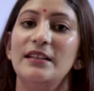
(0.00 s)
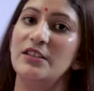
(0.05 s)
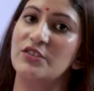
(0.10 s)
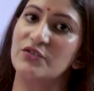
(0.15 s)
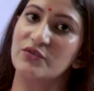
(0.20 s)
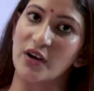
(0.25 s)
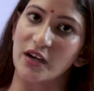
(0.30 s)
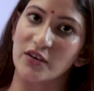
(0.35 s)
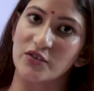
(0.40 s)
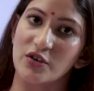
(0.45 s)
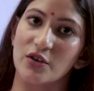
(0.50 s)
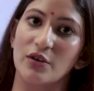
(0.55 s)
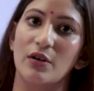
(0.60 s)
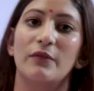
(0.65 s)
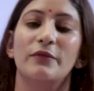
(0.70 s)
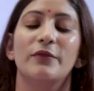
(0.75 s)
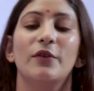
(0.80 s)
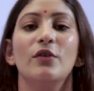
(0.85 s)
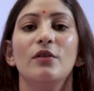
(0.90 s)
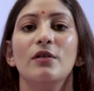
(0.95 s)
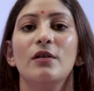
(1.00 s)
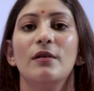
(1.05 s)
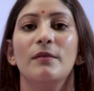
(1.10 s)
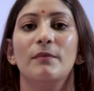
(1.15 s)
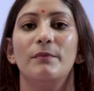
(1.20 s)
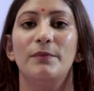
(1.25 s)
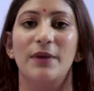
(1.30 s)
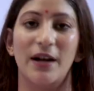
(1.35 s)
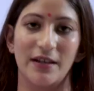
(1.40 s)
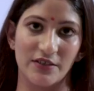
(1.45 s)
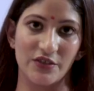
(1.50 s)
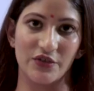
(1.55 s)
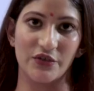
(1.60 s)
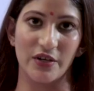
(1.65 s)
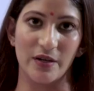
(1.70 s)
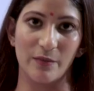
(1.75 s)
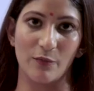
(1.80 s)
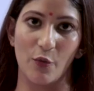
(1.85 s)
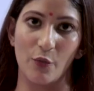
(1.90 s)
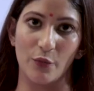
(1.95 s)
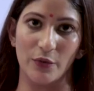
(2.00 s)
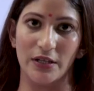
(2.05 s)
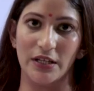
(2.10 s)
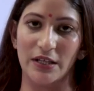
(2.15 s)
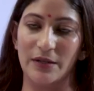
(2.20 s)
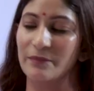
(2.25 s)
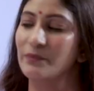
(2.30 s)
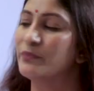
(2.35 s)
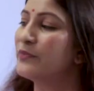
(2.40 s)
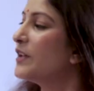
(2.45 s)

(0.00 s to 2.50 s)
the structure of your bloodstream only